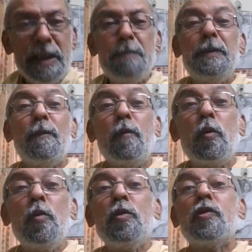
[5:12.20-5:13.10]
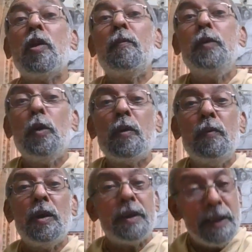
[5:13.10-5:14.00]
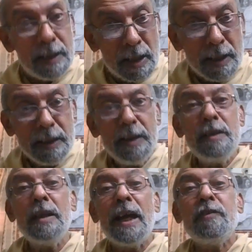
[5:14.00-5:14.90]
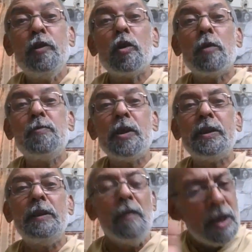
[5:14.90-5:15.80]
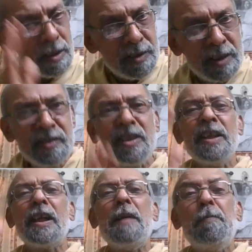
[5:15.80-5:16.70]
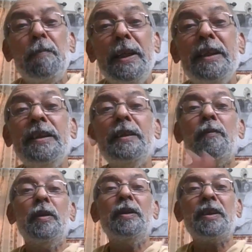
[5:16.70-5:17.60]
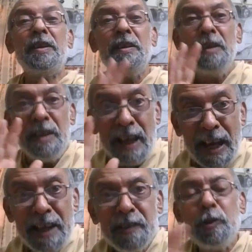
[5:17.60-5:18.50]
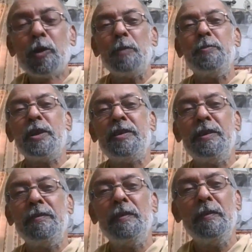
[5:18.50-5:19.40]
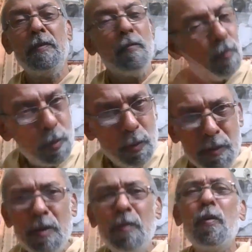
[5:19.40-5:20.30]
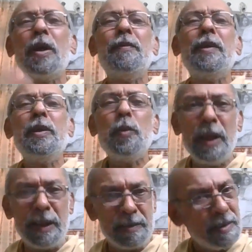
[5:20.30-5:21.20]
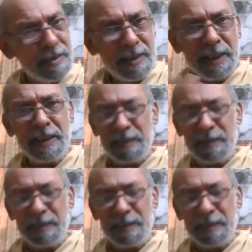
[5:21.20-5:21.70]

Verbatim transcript: keep the fruits of your work in as your objective. Just completing the work as your objective. Fruit, whatever you get, take